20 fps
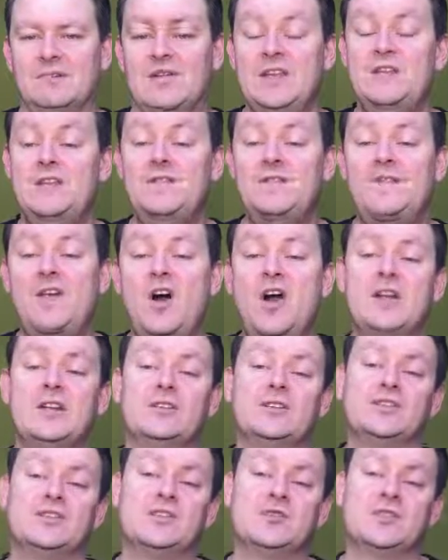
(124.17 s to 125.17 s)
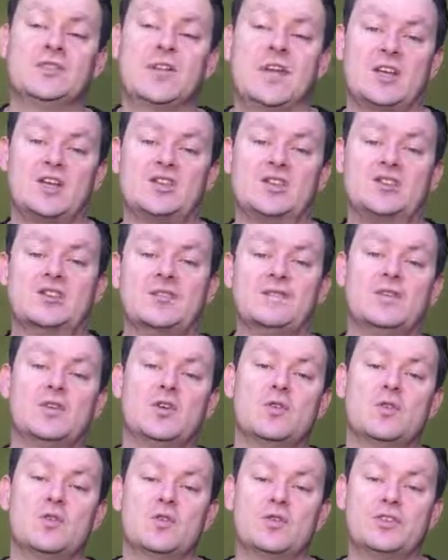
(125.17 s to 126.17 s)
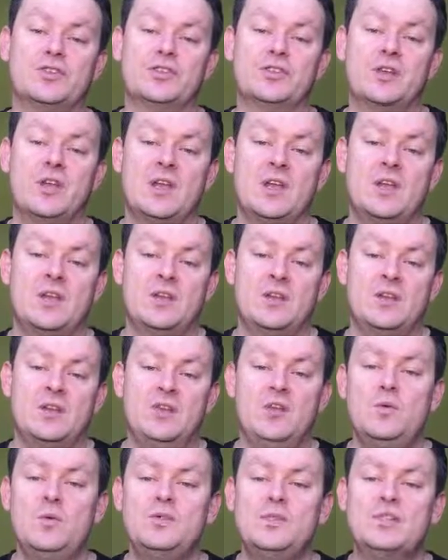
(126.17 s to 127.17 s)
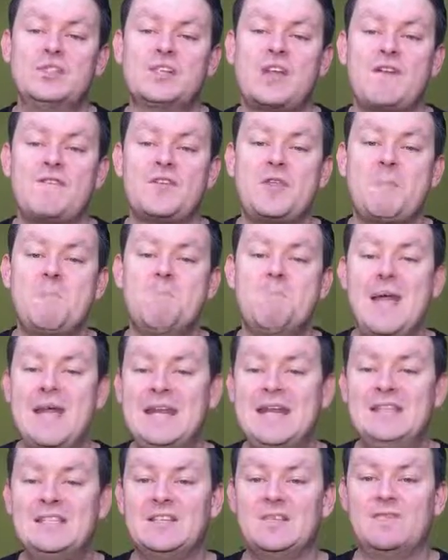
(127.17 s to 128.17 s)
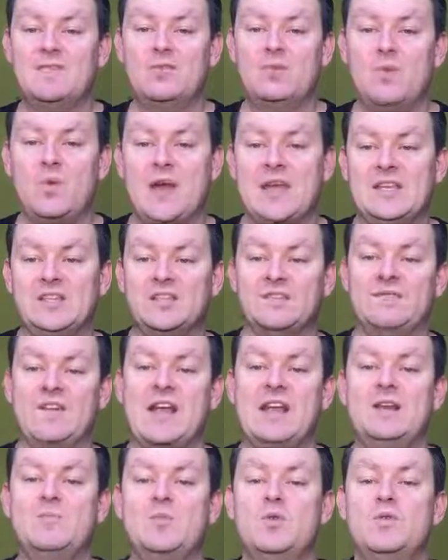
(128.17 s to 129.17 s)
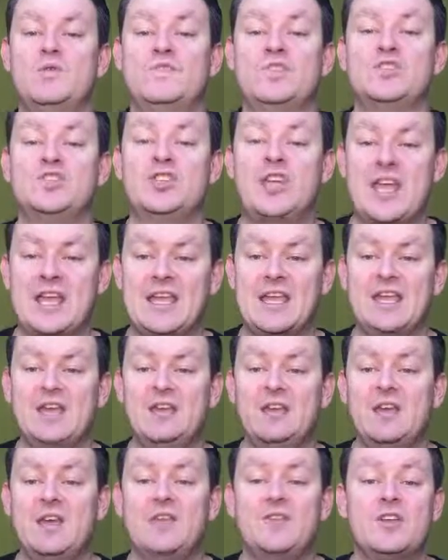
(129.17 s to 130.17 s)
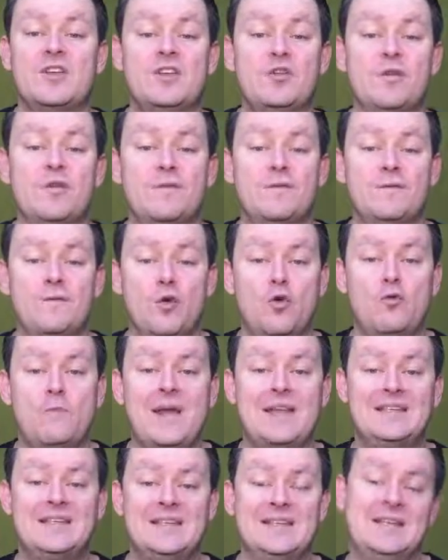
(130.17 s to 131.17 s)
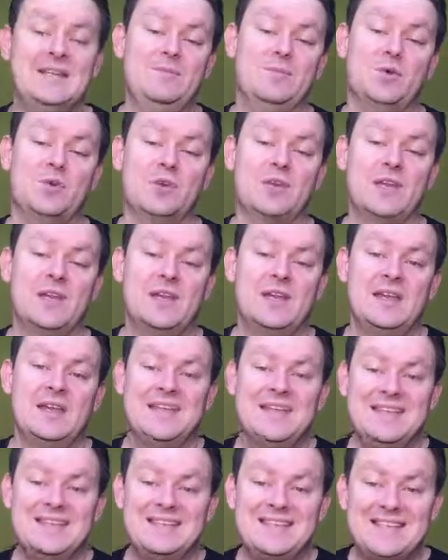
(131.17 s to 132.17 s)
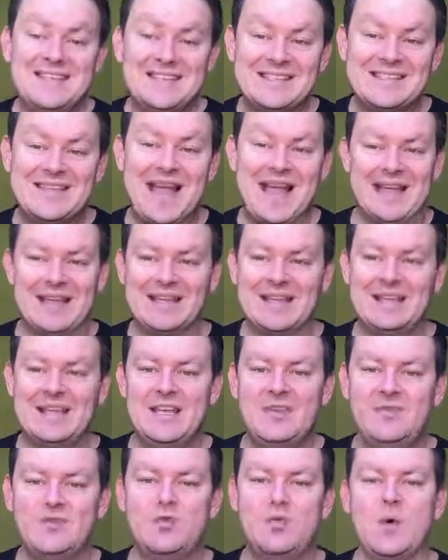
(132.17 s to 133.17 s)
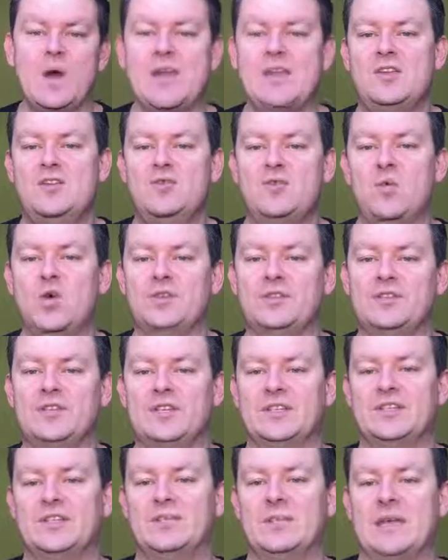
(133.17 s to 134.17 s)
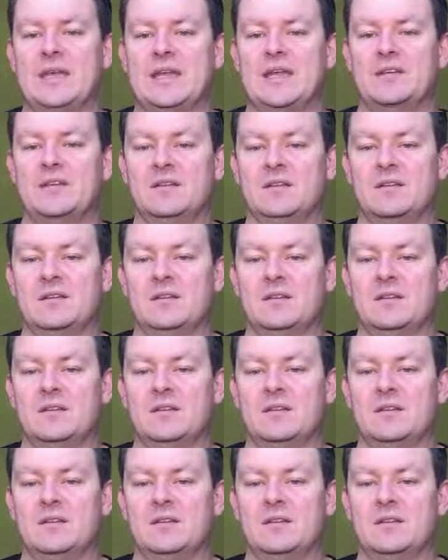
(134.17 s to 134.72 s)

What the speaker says: In the final two sections of the course, you will discover the many different ways available for checking that your formatted ebook is exactly the way you want it to be,